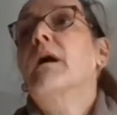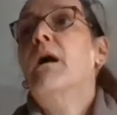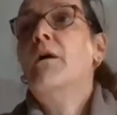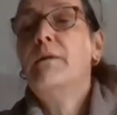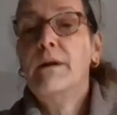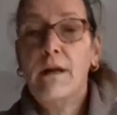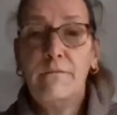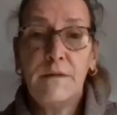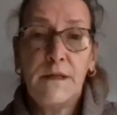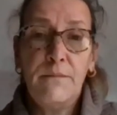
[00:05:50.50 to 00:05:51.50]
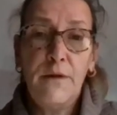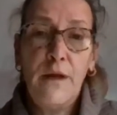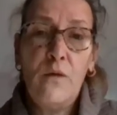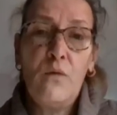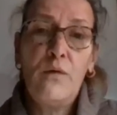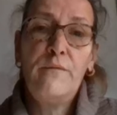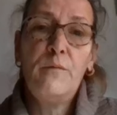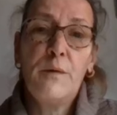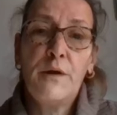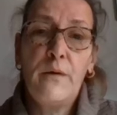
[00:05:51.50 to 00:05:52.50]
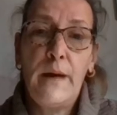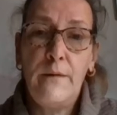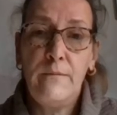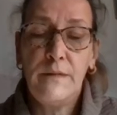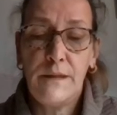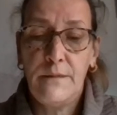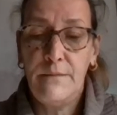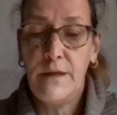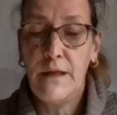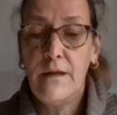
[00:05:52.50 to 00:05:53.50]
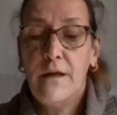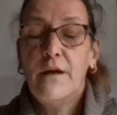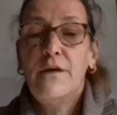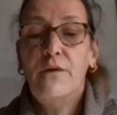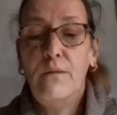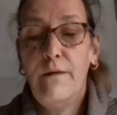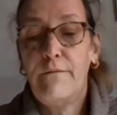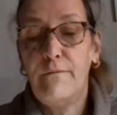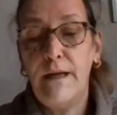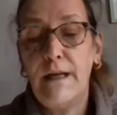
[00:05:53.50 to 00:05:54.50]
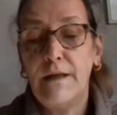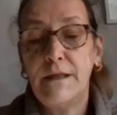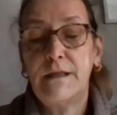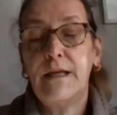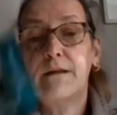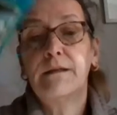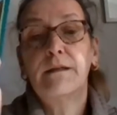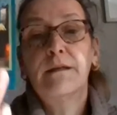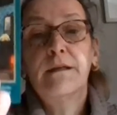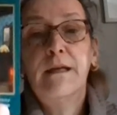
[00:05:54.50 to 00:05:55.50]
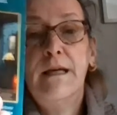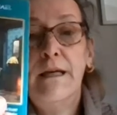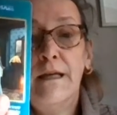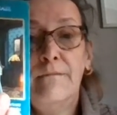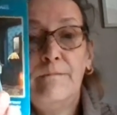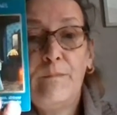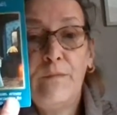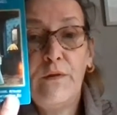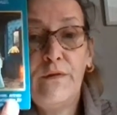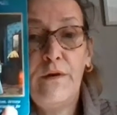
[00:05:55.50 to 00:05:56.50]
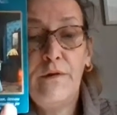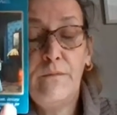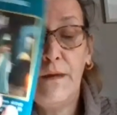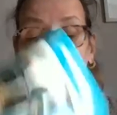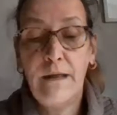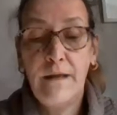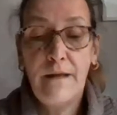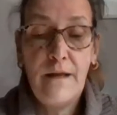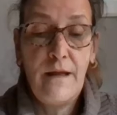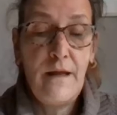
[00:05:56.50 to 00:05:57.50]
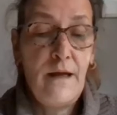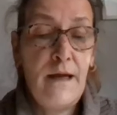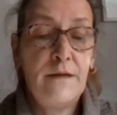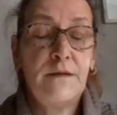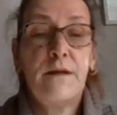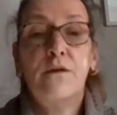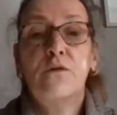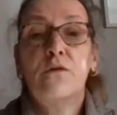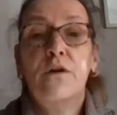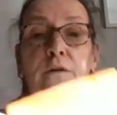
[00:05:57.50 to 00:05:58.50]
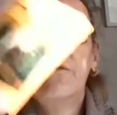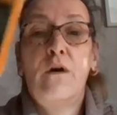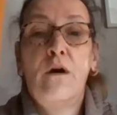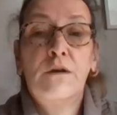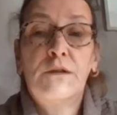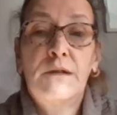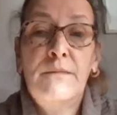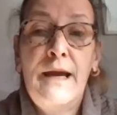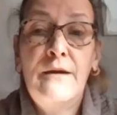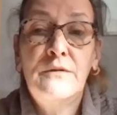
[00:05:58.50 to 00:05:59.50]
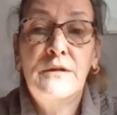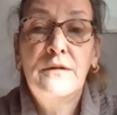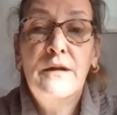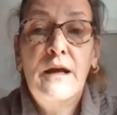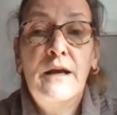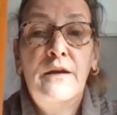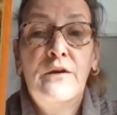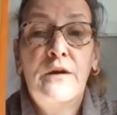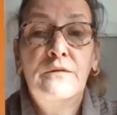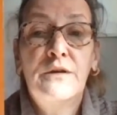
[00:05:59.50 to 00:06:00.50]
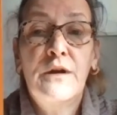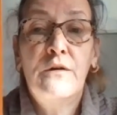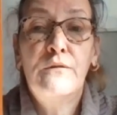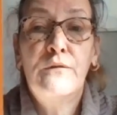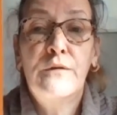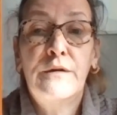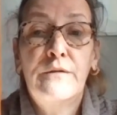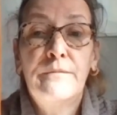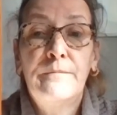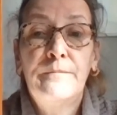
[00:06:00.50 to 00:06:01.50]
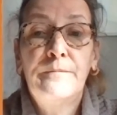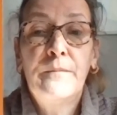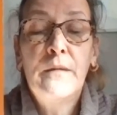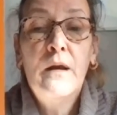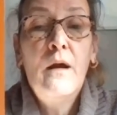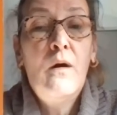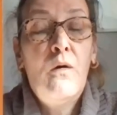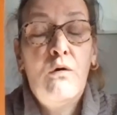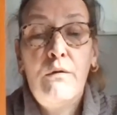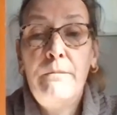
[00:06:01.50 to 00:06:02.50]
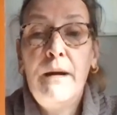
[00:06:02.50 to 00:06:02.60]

are in love with somebody or if you want to go out with somebody, you have realized that in the third week and you're going to ask them out and you're going to go for it. Or it